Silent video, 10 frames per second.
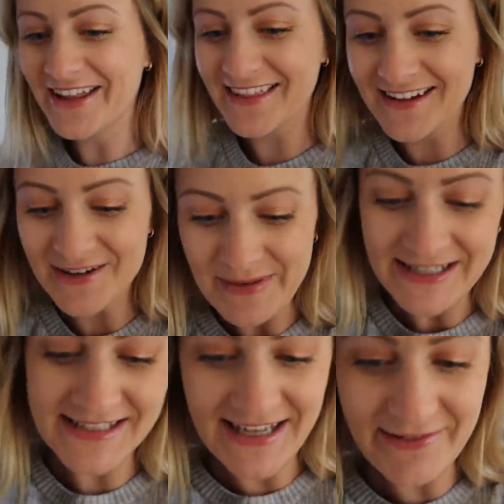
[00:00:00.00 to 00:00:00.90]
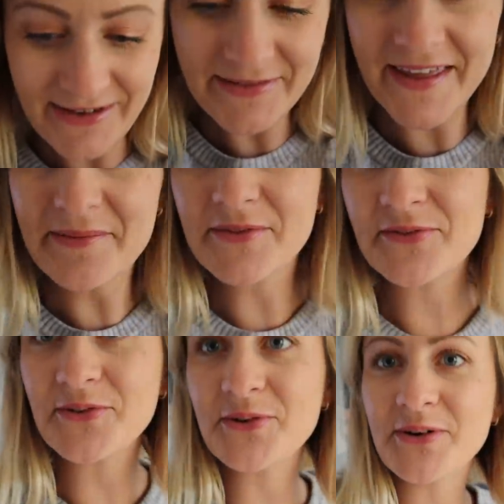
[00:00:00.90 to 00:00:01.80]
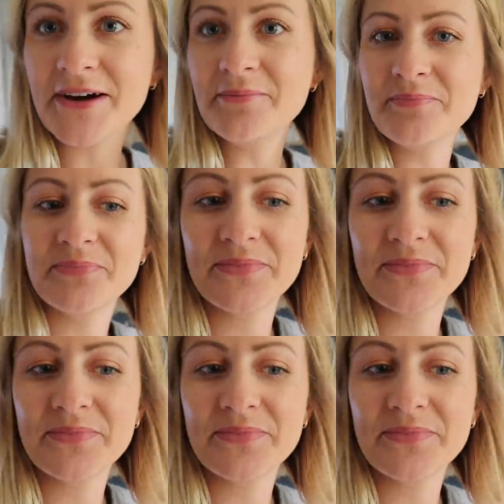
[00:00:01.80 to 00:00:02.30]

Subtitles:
I think I managed to get away with that before